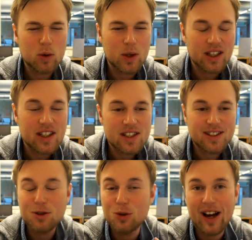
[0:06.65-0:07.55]
between these
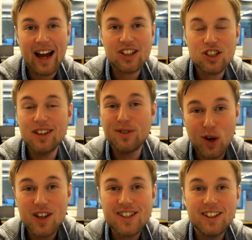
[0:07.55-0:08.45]
two actually
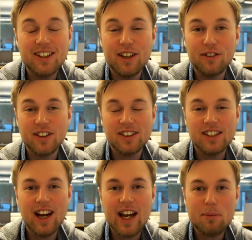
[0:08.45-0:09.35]
vastly different
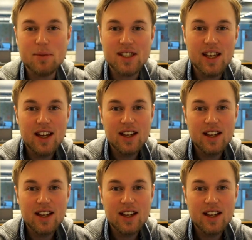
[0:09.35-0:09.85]
types?